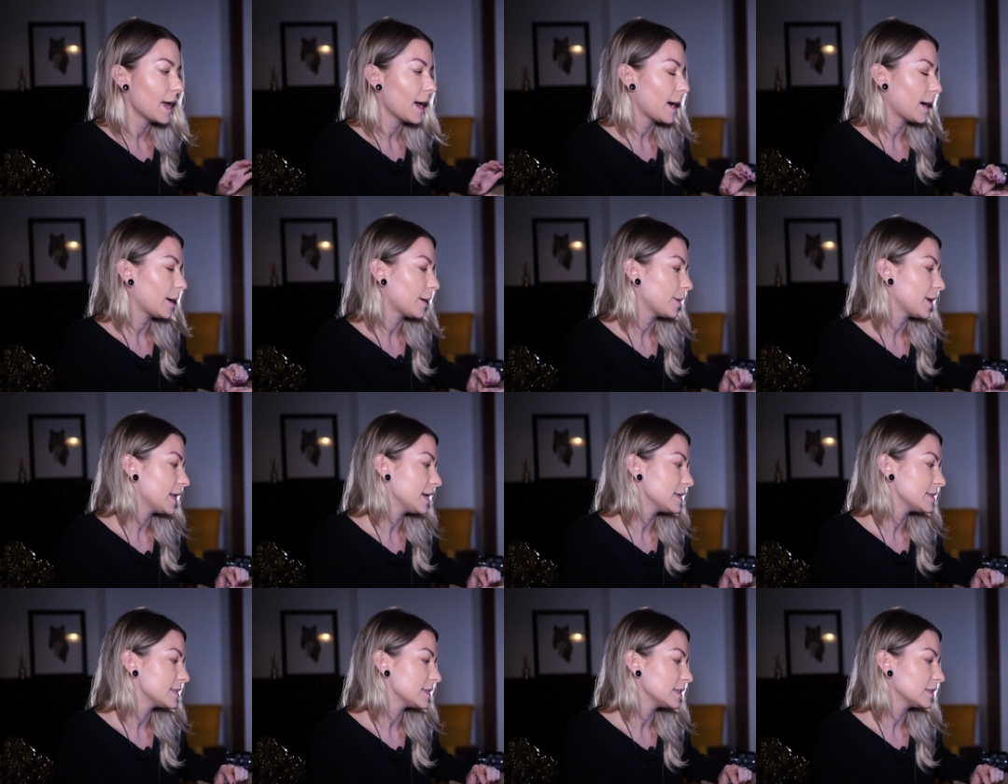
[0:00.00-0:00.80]

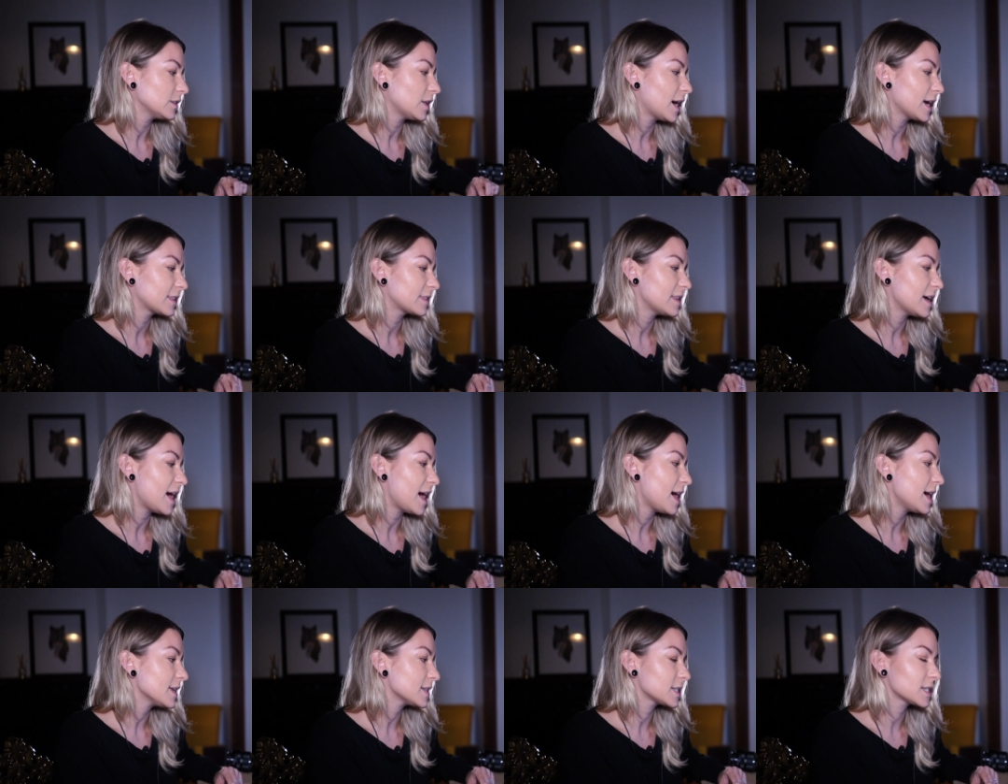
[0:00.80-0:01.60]
anything like
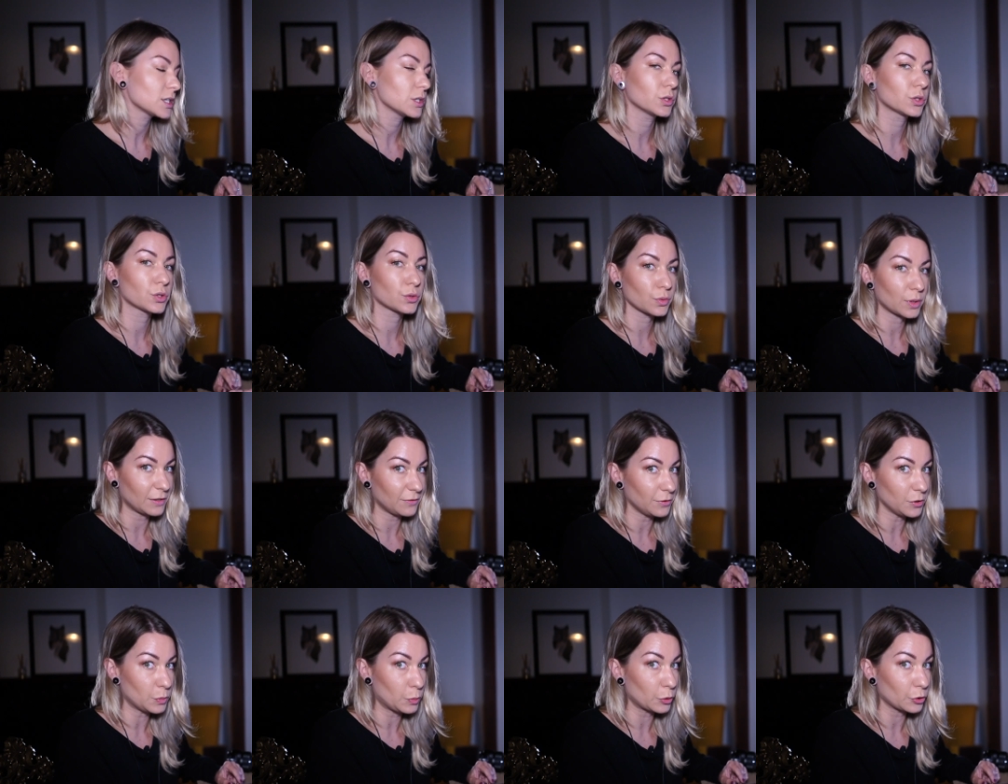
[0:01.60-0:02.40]
that
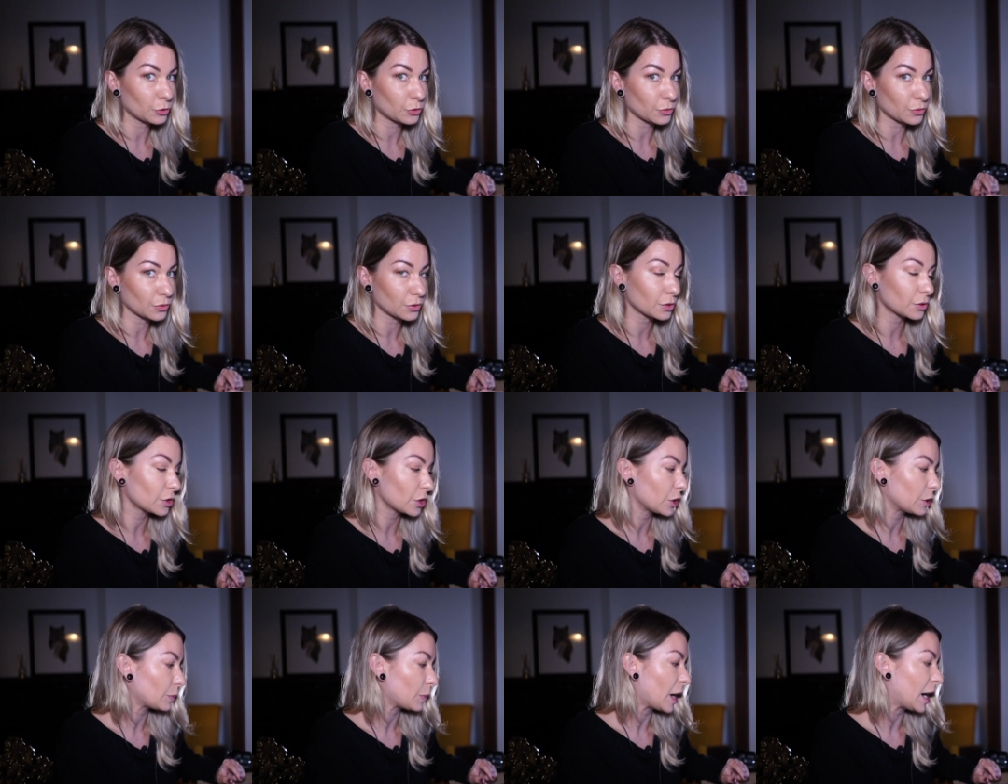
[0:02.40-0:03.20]
if you book through a
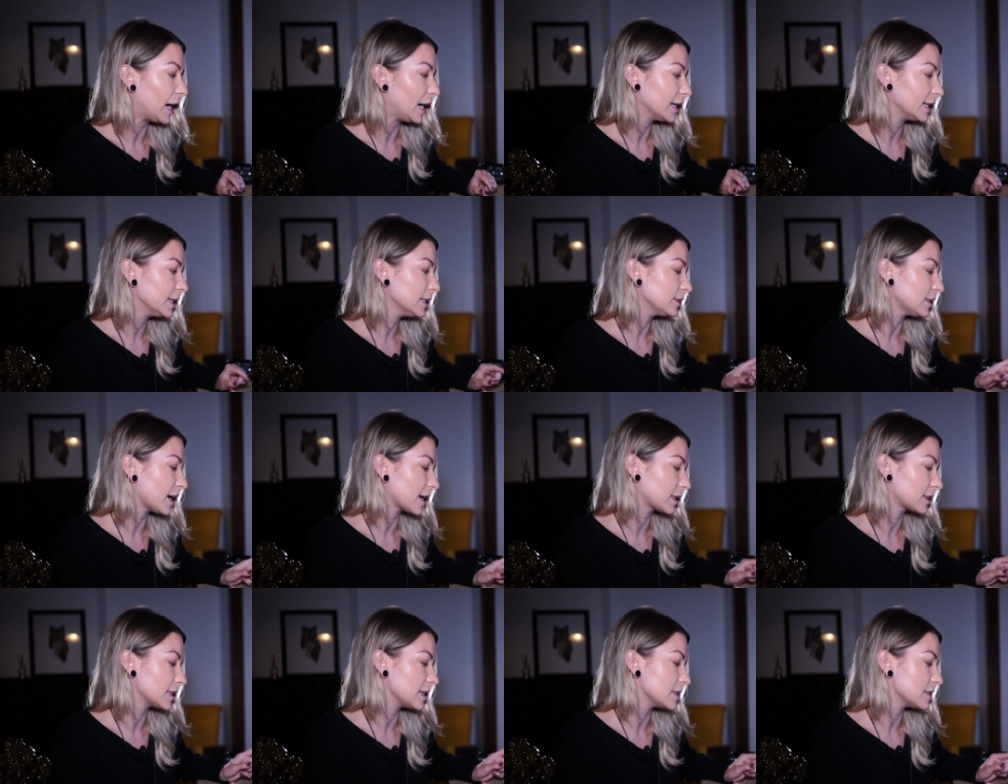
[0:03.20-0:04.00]
third party,
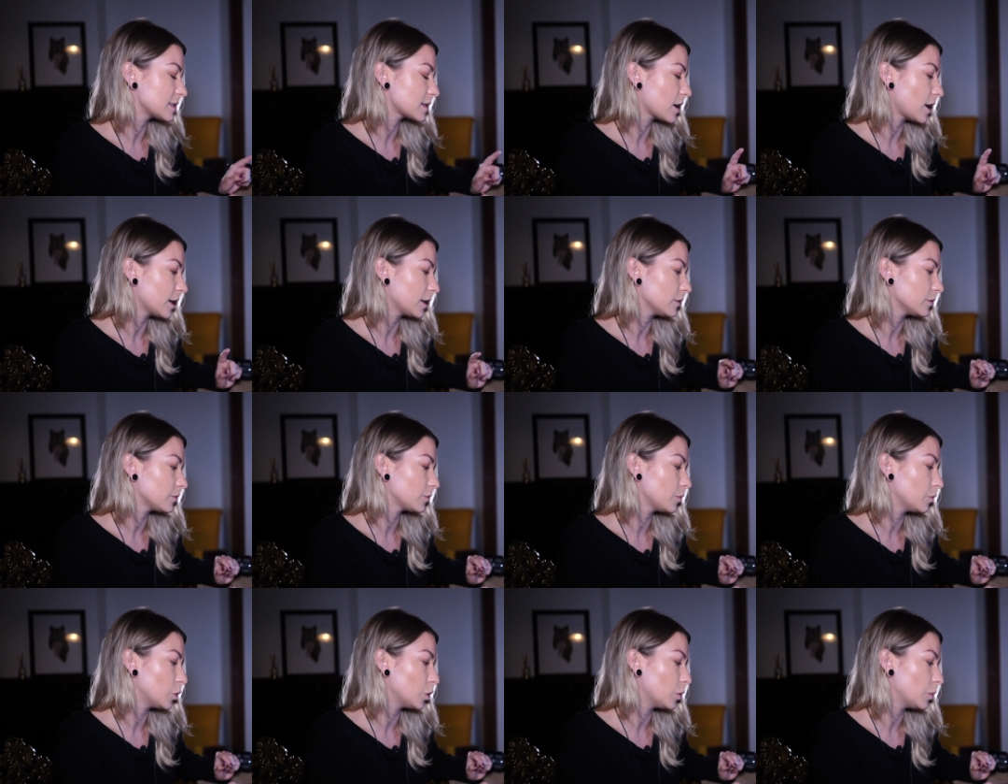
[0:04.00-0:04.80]
like these kind
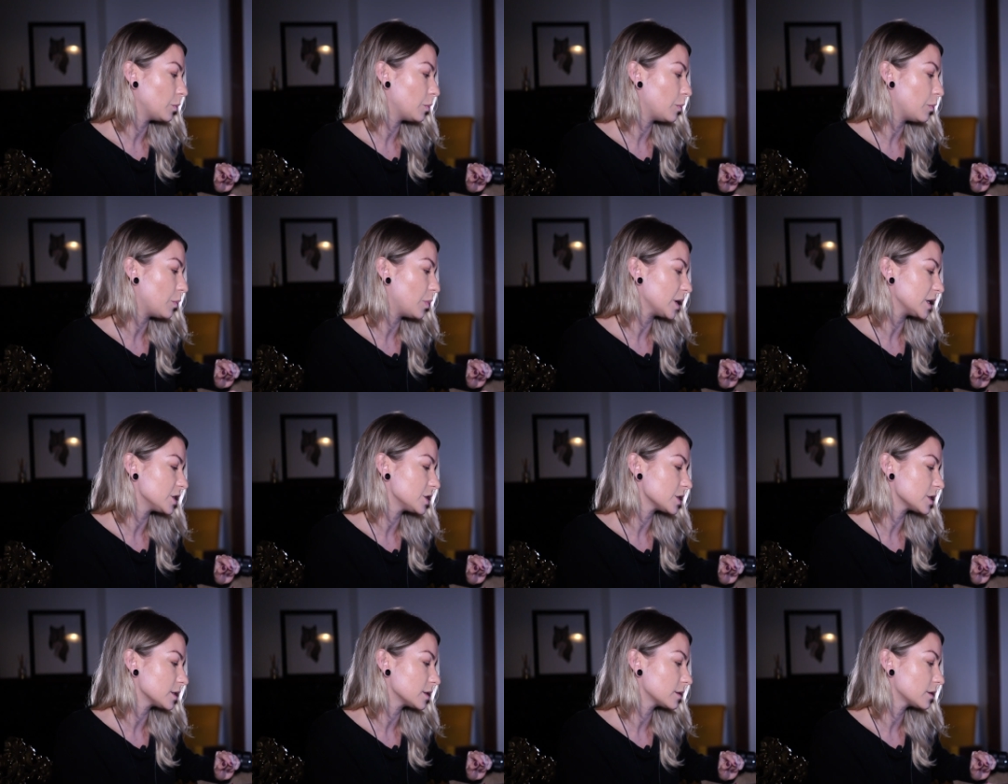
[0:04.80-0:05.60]
of more
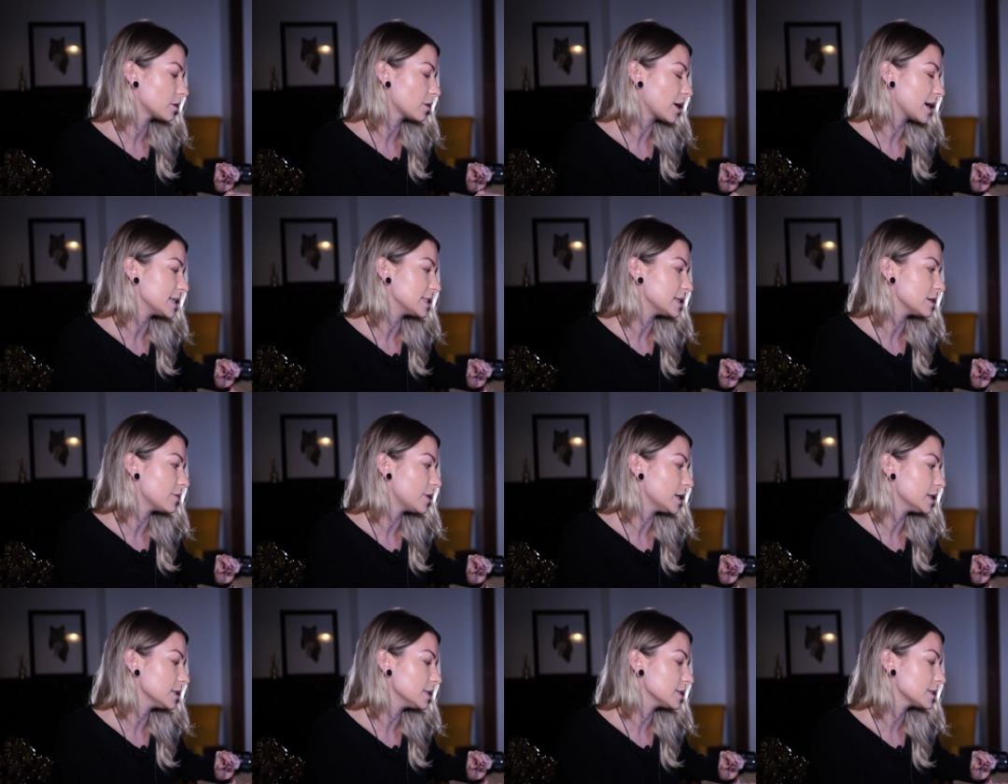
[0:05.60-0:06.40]
budget crazy
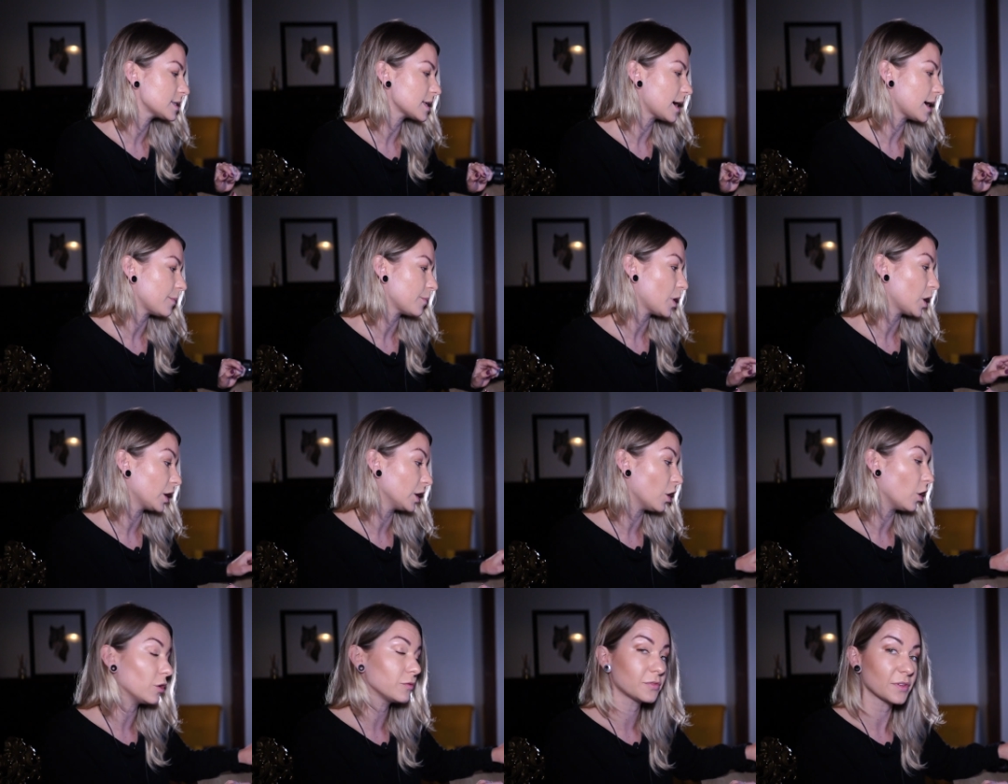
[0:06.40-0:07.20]
ones,
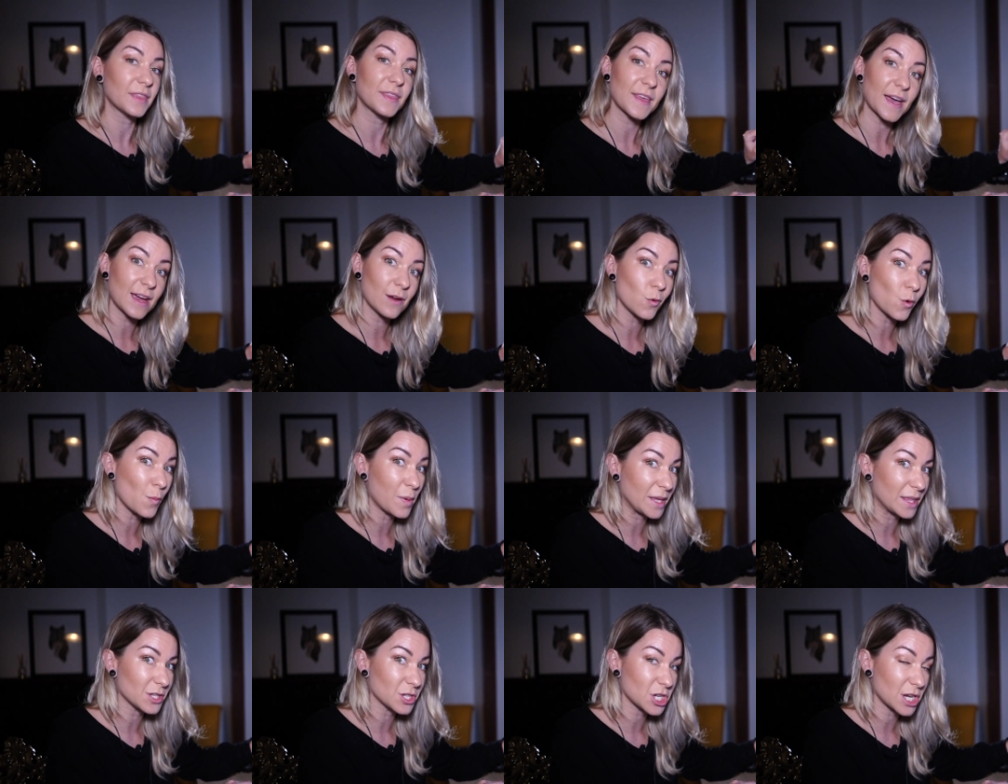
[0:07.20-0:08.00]
and often they will
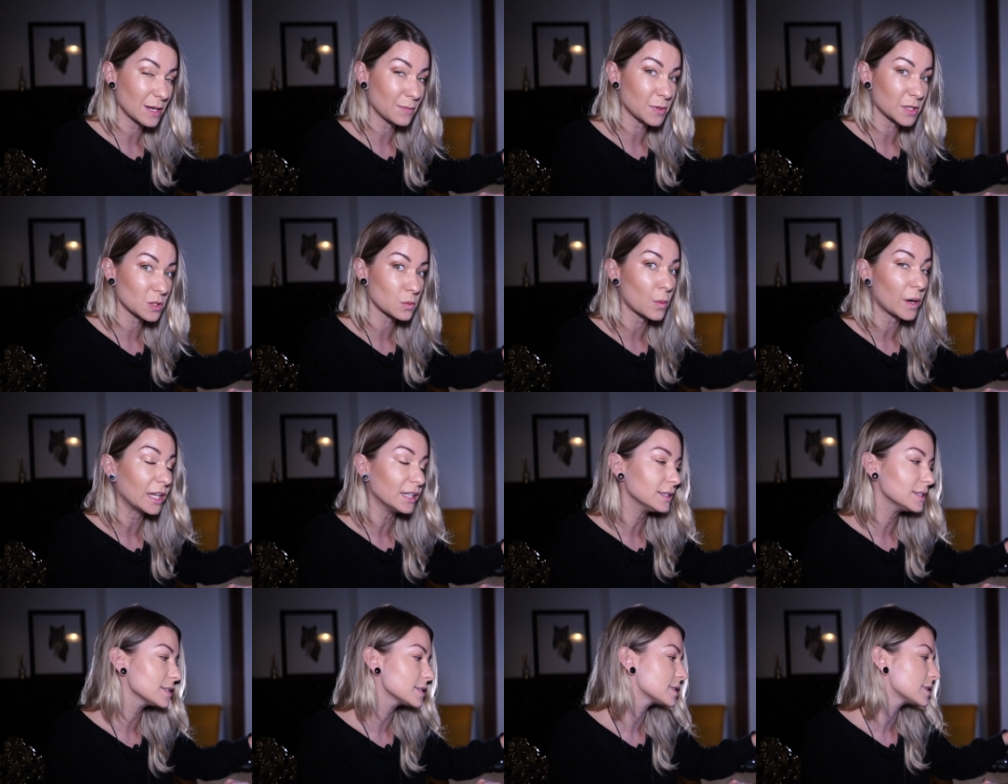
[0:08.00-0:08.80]
be the cheapest
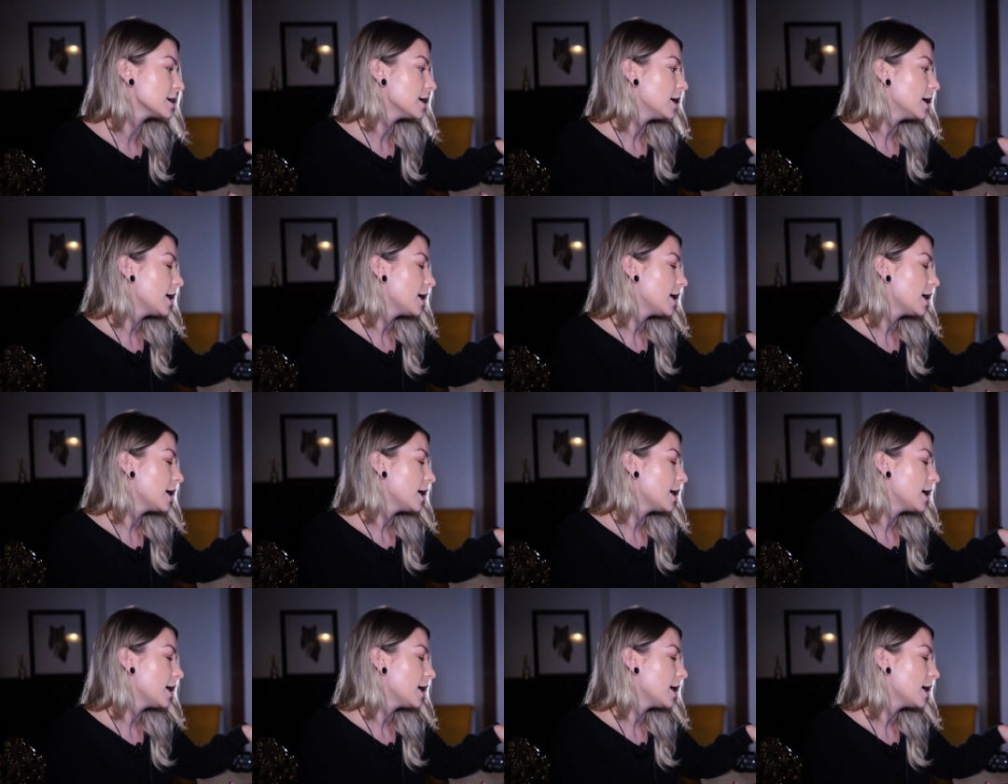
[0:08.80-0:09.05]
ones.